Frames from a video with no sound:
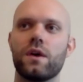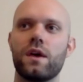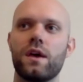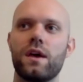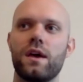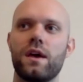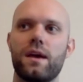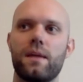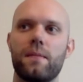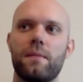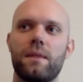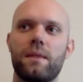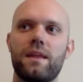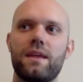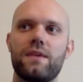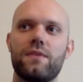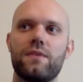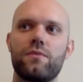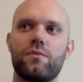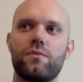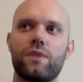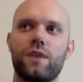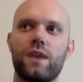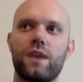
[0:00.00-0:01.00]
in
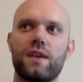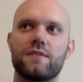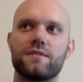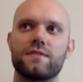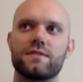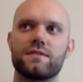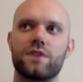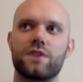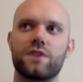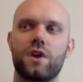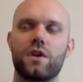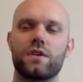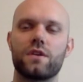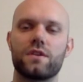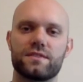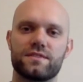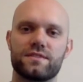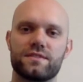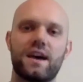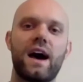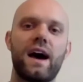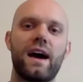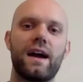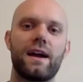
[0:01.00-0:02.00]
many cases, our
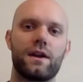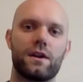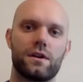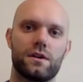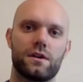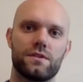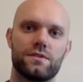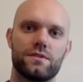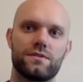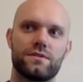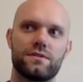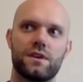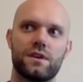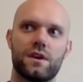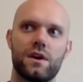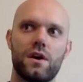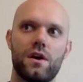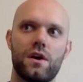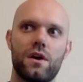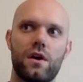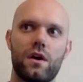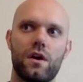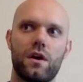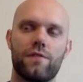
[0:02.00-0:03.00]
desires
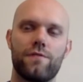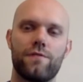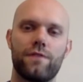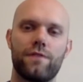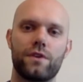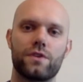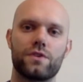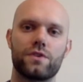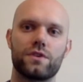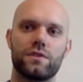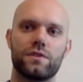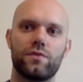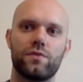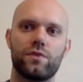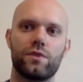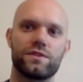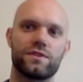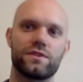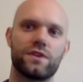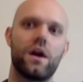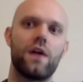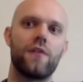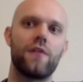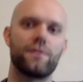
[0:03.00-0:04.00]
are a function of what is
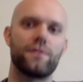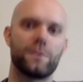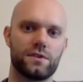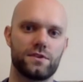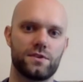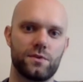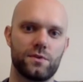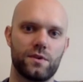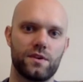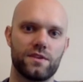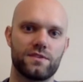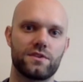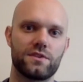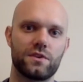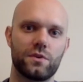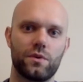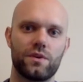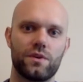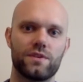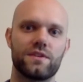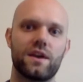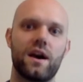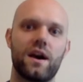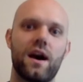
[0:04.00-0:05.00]
offered to us or what
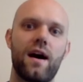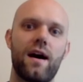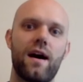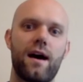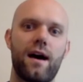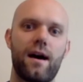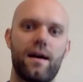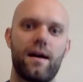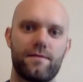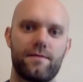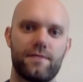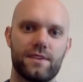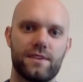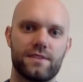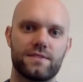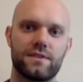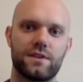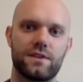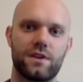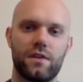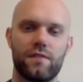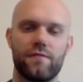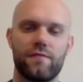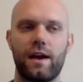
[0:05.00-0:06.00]
is obvious
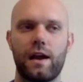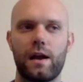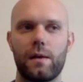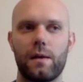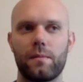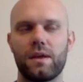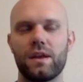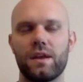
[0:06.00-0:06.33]
in our environment.